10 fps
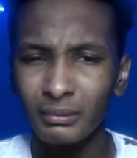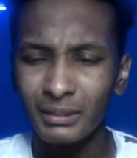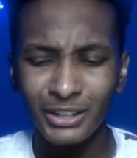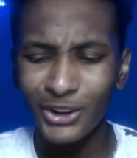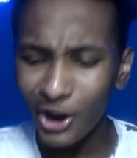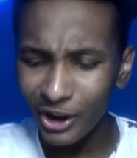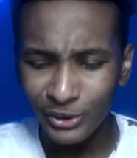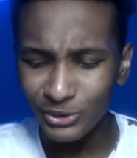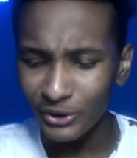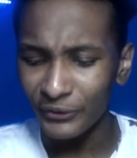
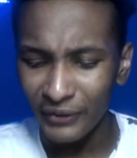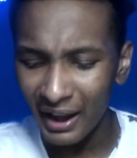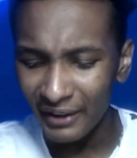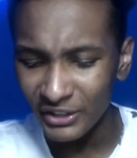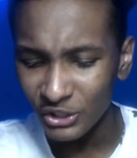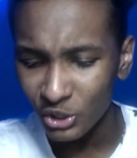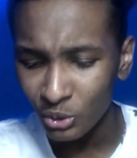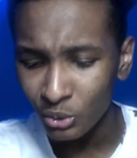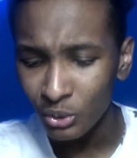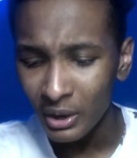Cardinals are
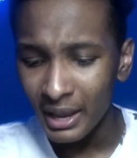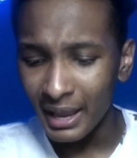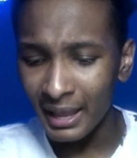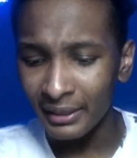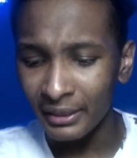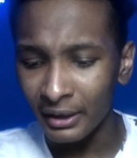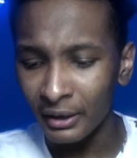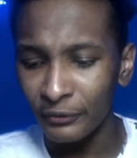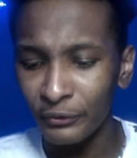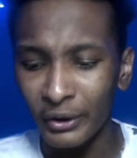5-2 and
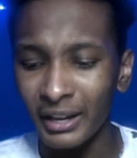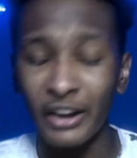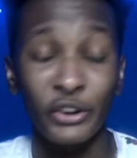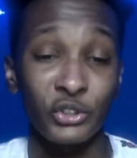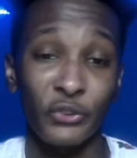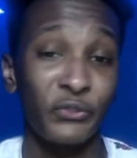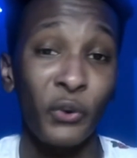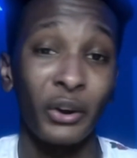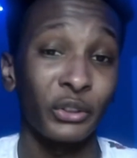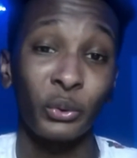the 49ers are
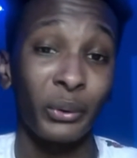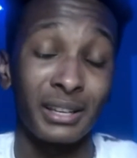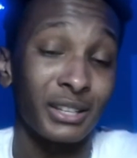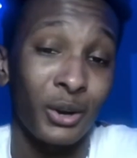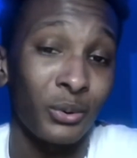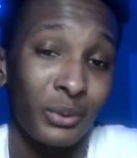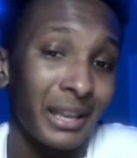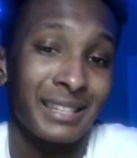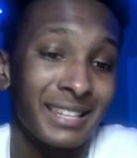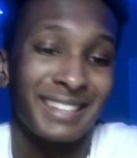4-3. So
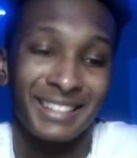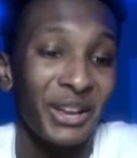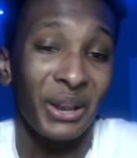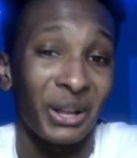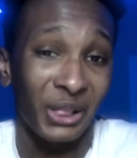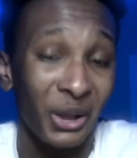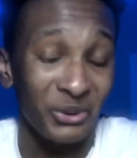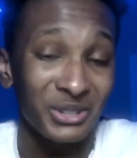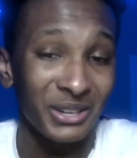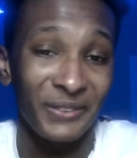it's still a
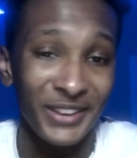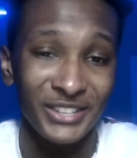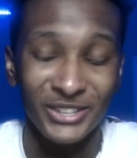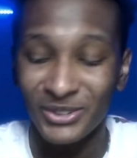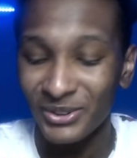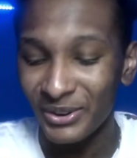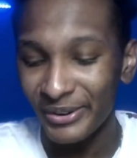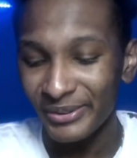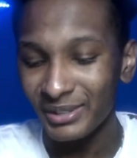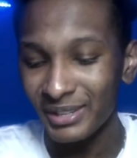close division, you know
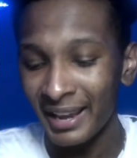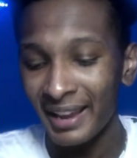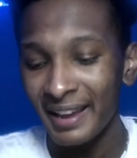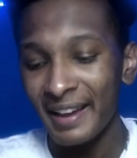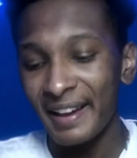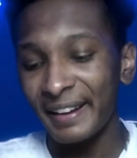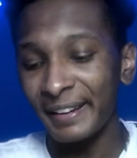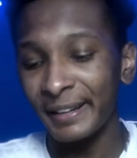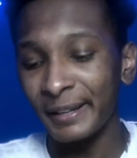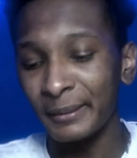what I'm
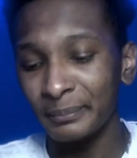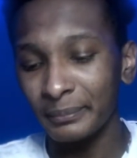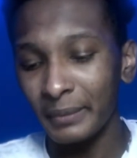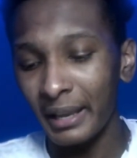saying?